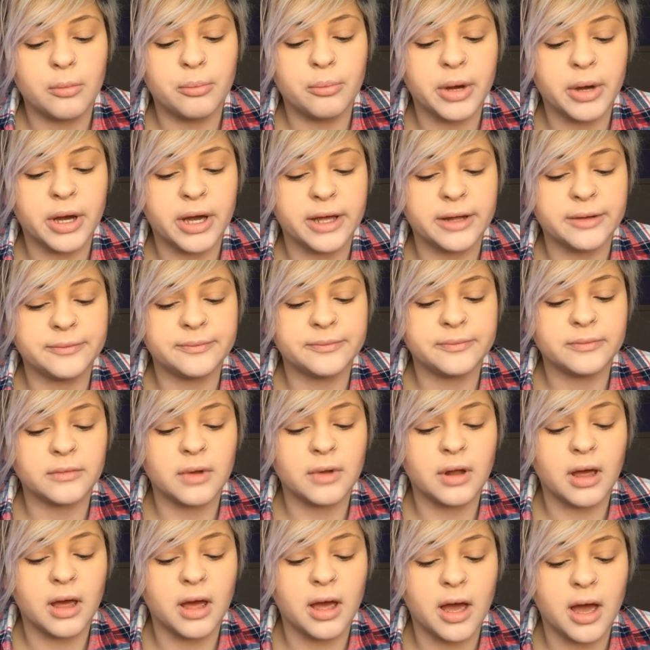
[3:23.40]
but
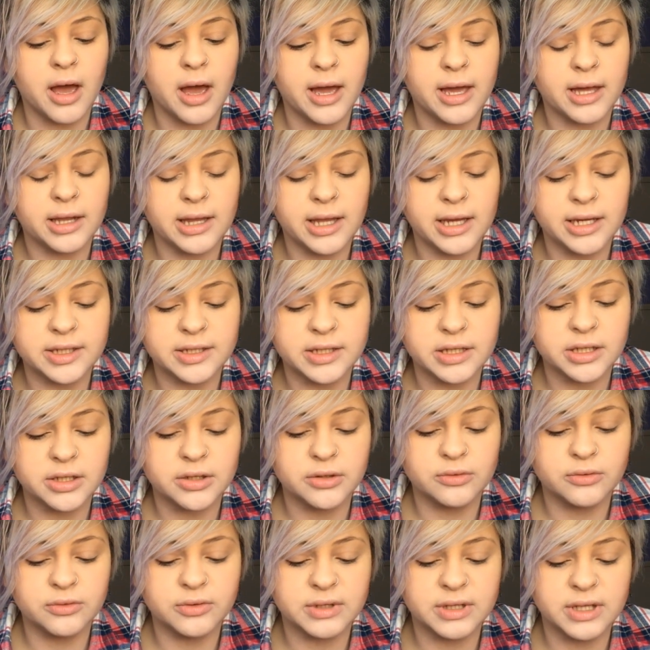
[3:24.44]
I like to
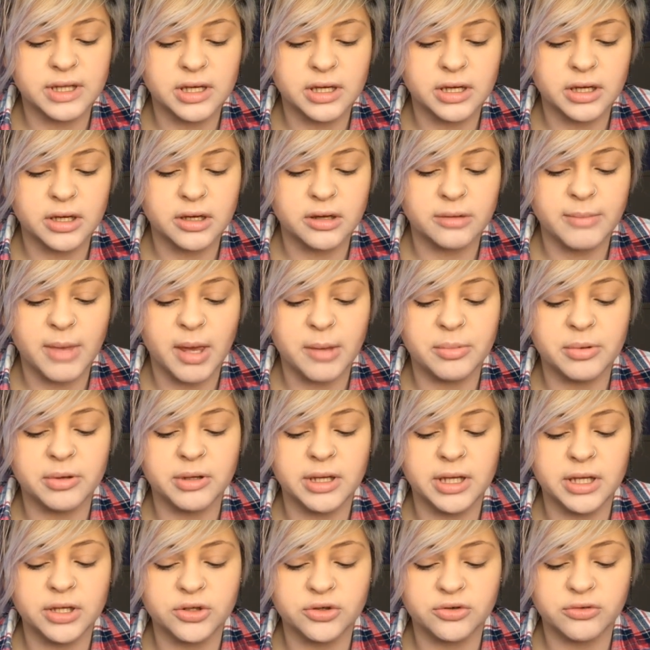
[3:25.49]
use the
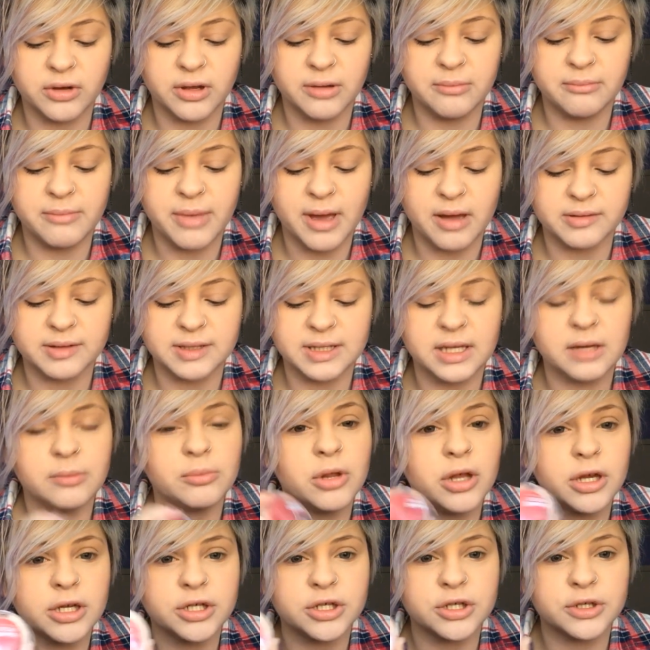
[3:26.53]
Maybelline Dream Bouncy
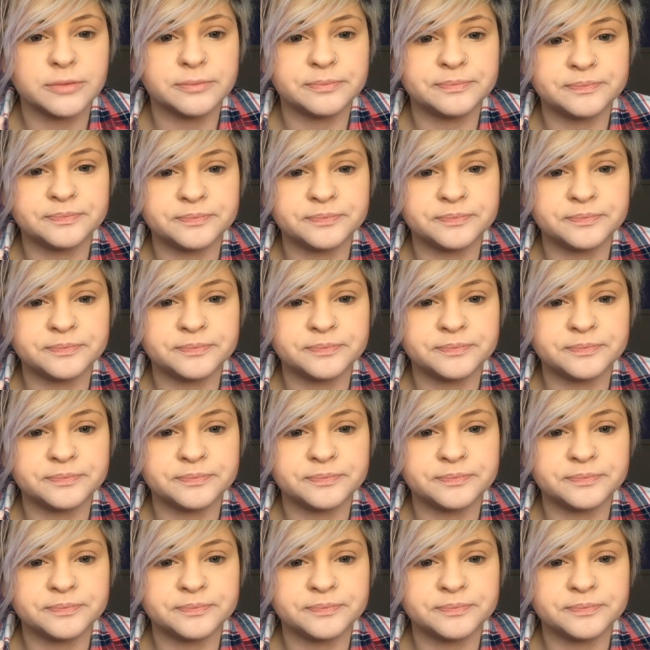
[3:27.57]
blush.